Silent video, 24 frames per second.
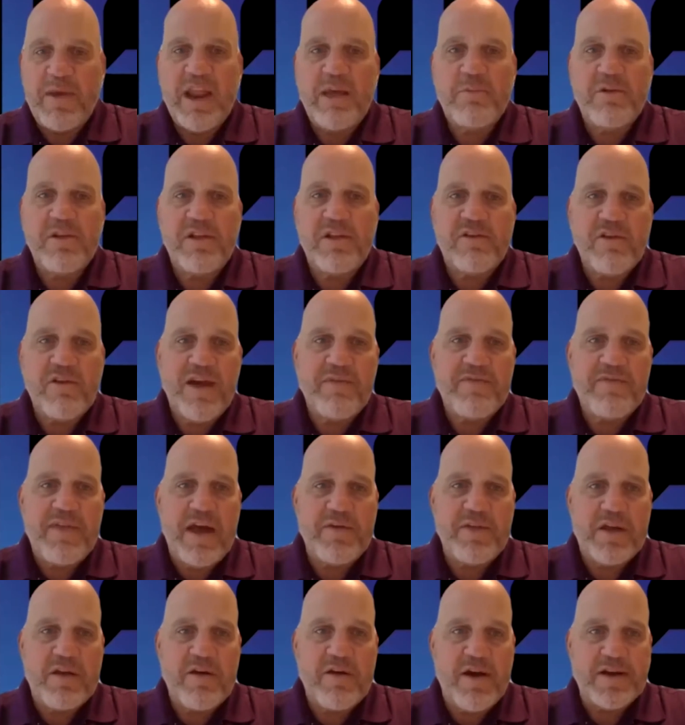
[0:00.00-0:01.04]
able to drive
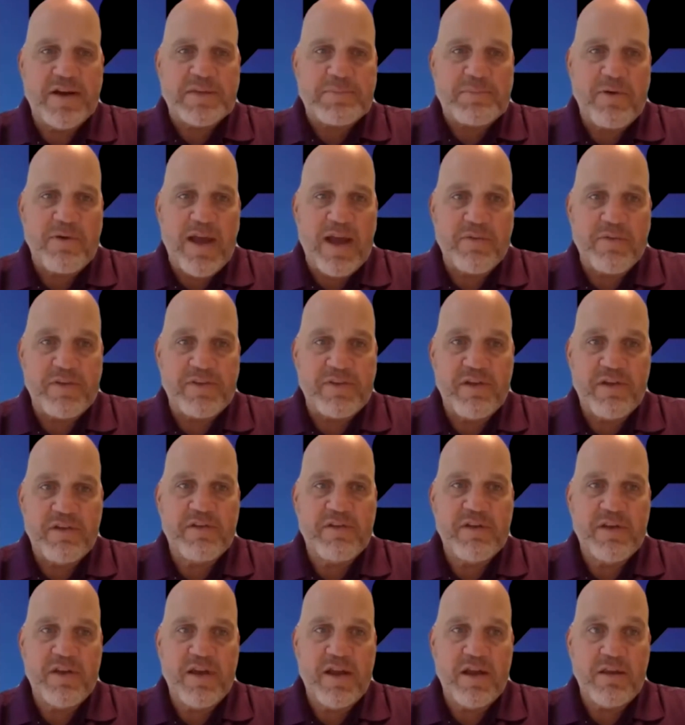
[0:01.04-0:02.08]
down the cost per
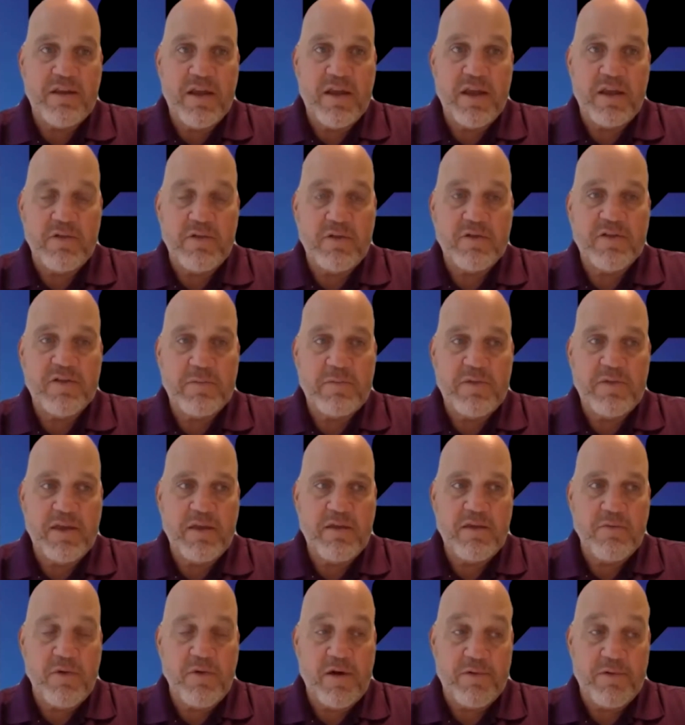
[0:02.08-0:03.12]
acquisition and
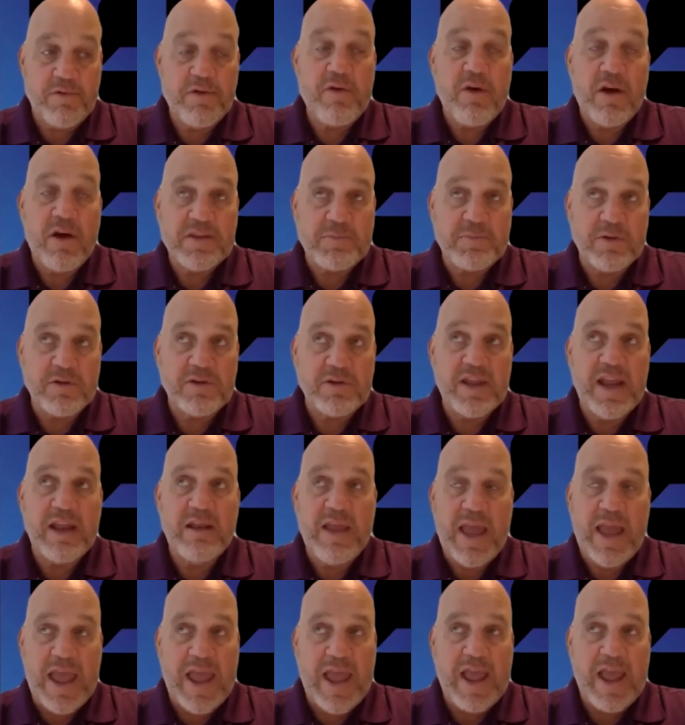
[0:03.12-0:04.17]
ultimately, well, cost per
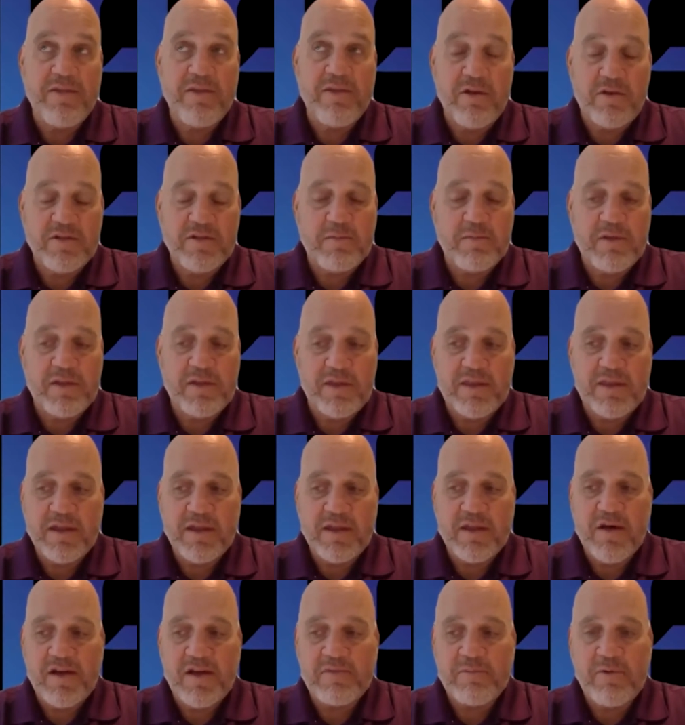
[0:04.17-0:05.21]
lead and ultimately the
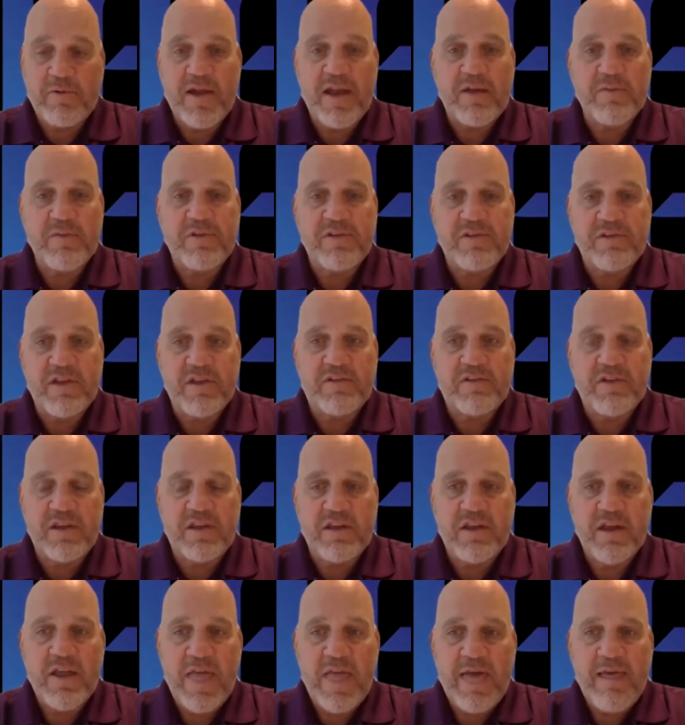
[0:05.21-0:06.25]
cost per
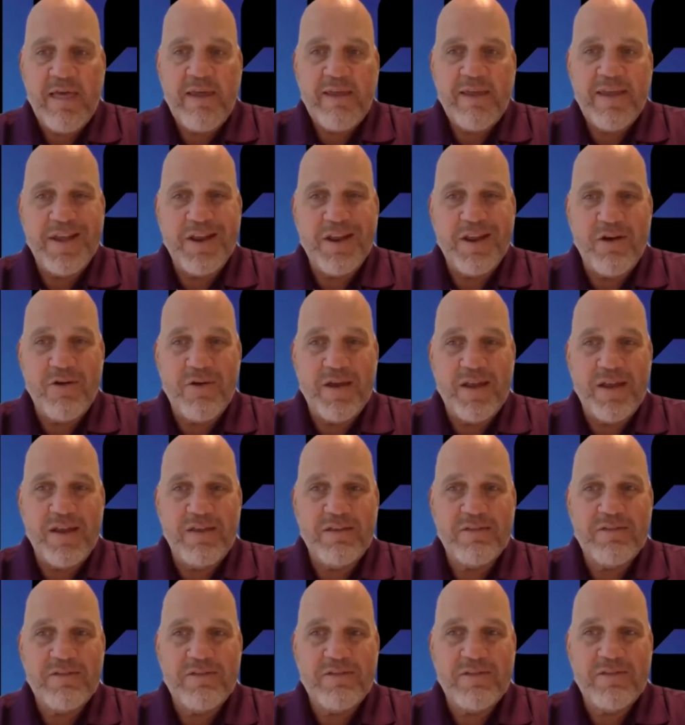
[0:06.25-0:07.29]
acquisition,
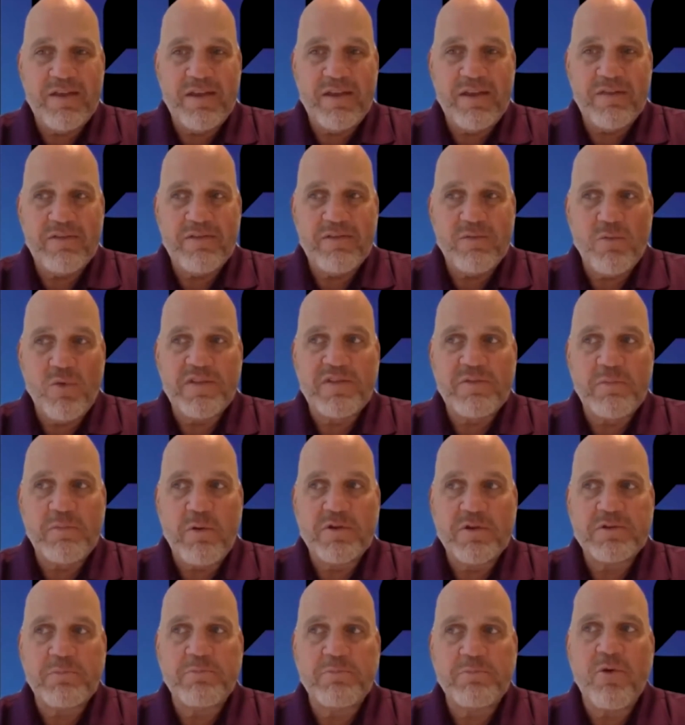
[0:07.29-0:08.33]
is what's
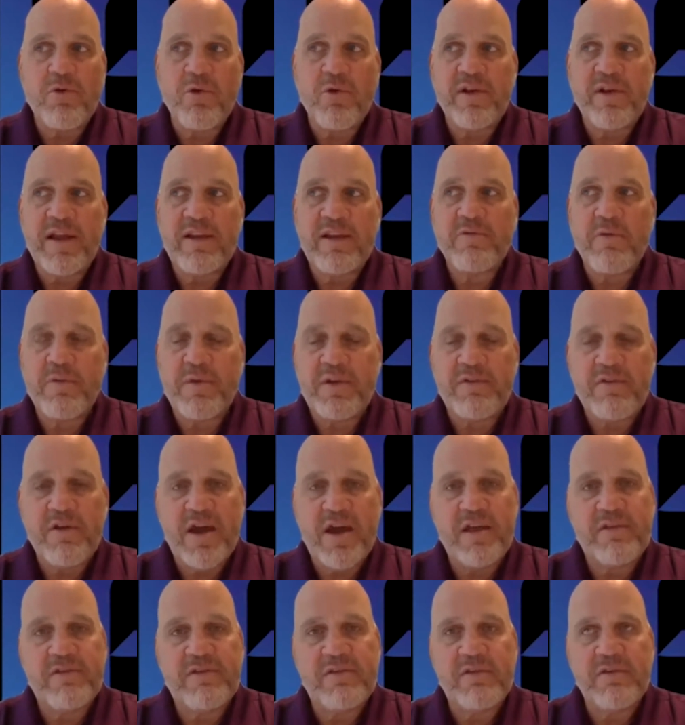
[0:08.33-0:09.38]
most important. That's what we
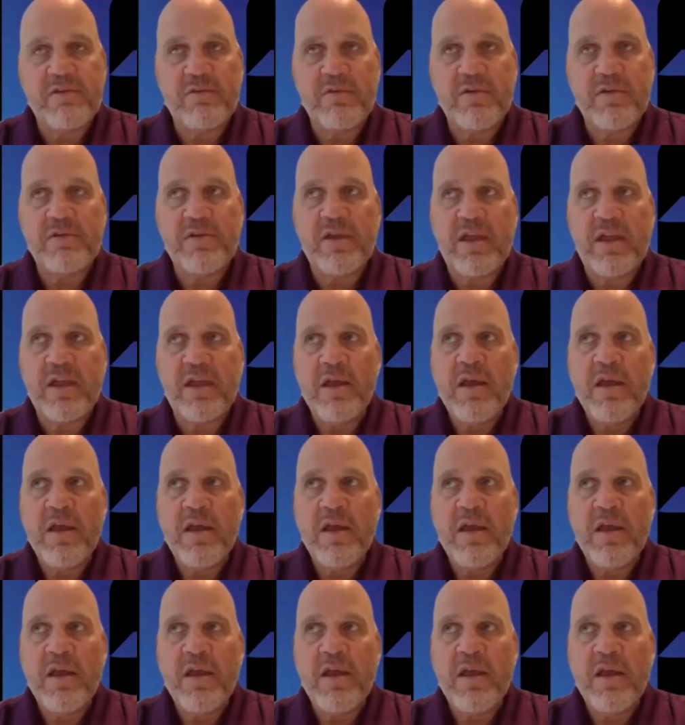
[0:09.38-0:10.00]
try to really